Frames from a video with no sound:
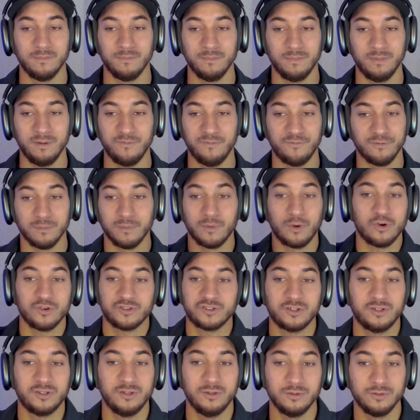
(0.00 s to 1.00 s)
even more
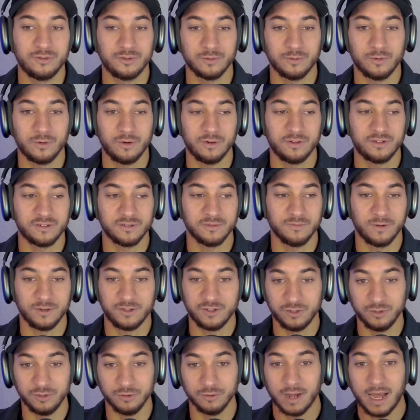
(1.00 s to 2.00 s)
skewed towards what
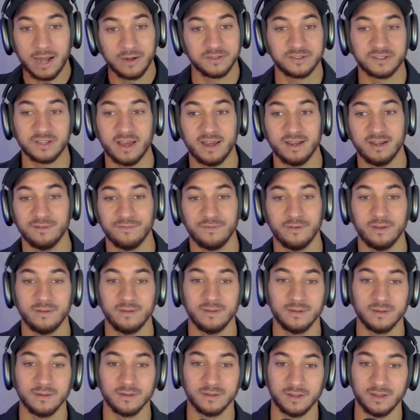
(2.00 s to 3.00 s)
you do outside of it.
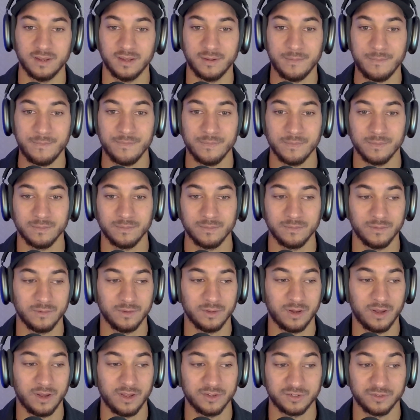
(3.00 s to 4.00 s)

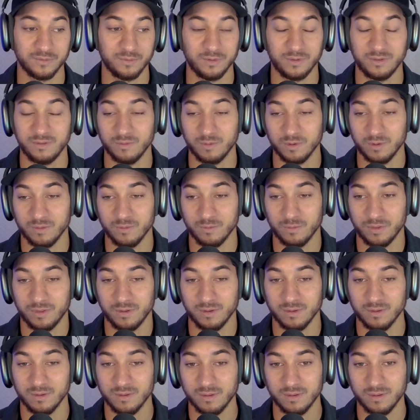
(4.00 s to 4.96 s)
Also with the